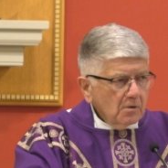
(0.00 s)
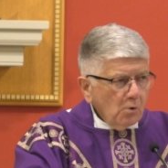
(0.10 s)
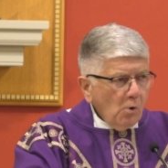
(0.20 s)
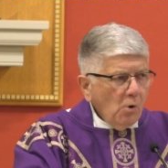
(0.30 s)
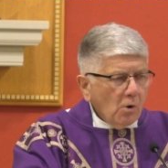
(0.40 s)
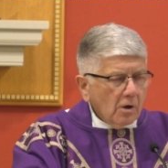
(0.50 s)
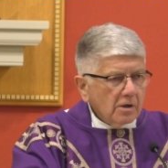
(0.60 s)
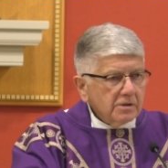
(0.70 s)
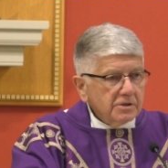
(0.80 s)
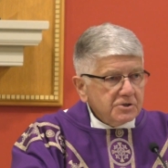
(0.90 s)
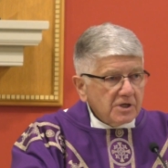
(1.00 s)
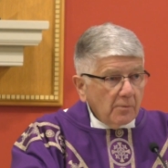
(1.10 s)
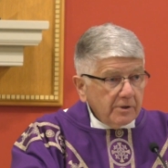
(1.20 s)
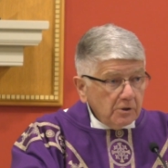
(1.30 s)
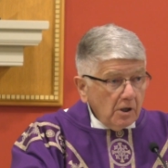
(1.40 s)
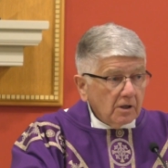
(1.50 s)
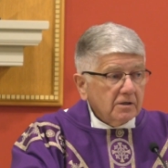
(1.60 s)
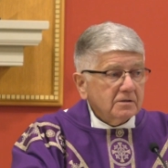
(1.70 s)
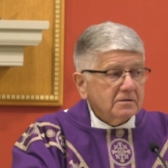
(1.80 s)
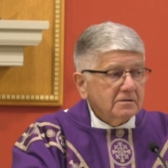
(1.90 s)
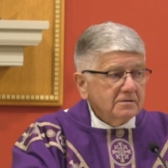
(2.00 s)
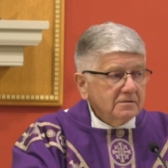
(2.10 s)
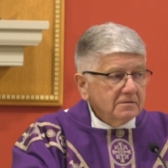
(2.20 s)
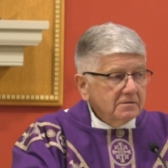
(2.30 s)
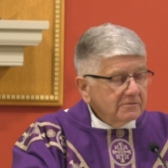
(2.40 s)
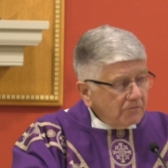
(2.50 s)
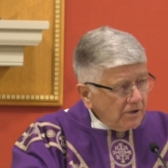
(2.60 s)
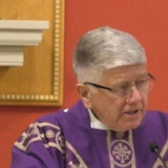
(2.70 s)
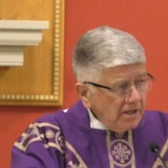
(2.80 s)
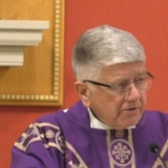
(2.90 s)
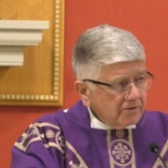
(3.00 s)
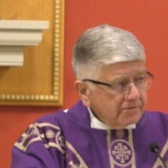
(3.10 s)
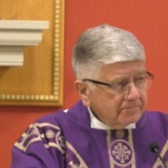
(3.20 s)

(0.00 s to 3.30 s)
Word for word: Or shall we look for another?